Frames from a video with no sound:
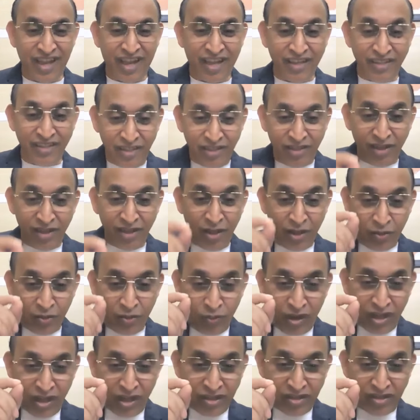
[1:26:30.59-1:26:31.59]
And it
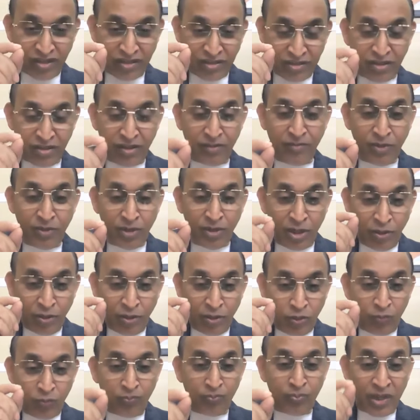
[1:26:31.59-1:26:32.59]
requires
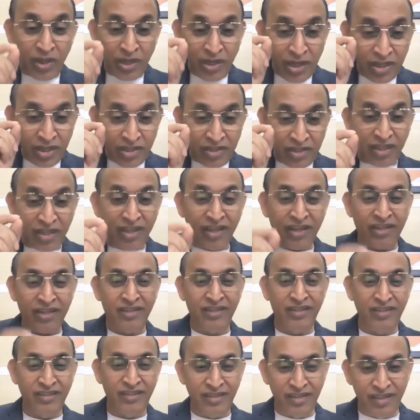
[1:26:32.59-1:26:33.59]
something to penetrate.
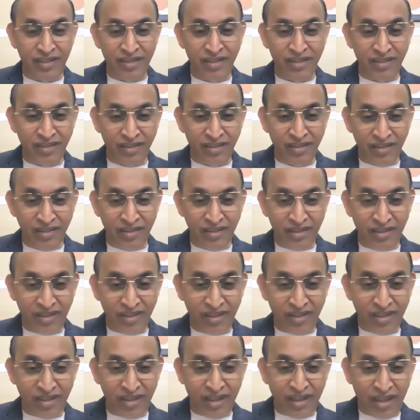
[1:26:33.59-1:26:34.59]

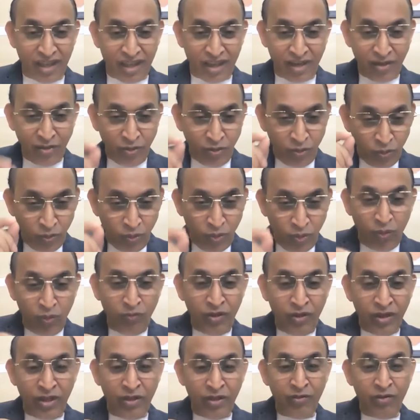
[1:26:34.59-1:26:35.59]
And you know
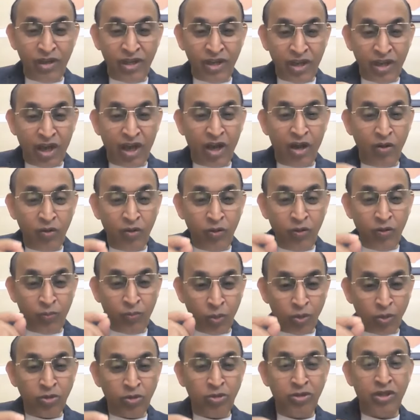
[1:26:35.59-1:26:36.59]
very well how
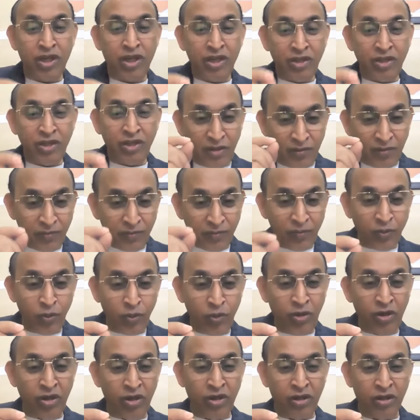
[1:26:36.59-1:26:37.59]
prostatic
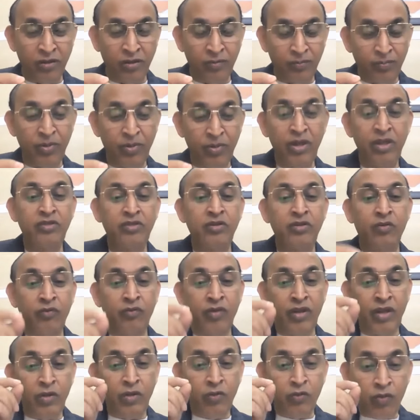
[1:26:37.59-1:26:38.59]
fluid plays a
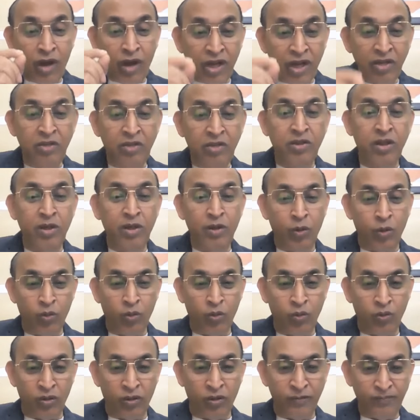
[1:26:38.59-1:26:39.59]
very vital
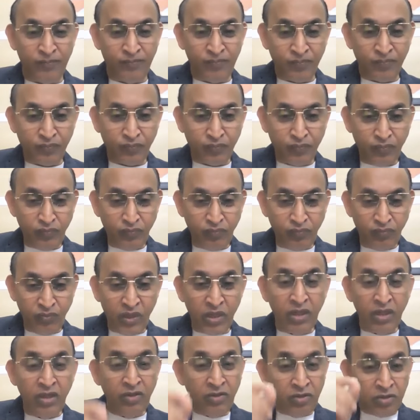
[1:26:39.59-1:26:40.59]
role
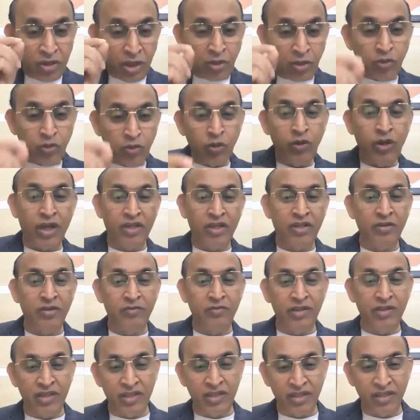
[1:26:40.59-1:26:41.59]
in sexual
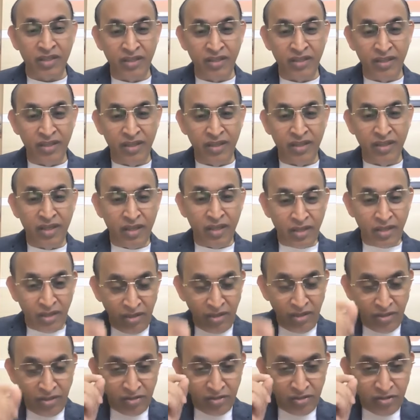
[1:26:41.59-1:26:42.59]
activity,
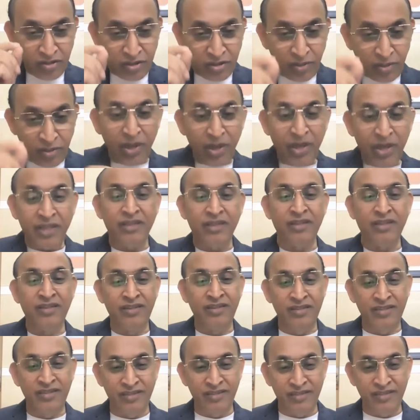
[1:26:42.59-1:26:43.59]
in semen,
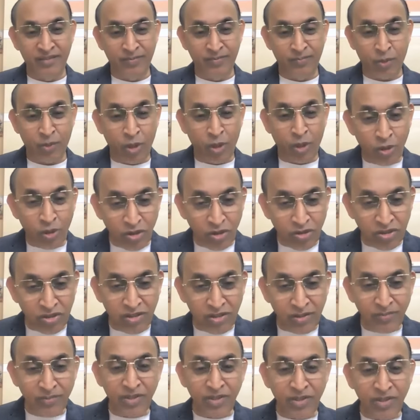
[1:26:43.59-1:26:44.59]

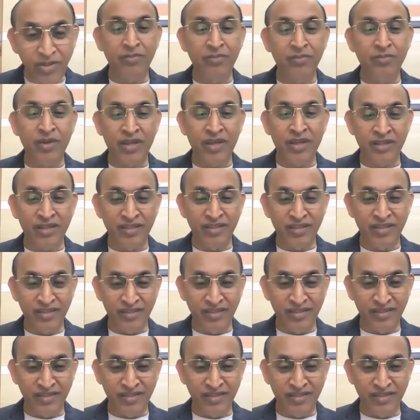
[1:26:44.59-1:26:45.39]
production of the semen.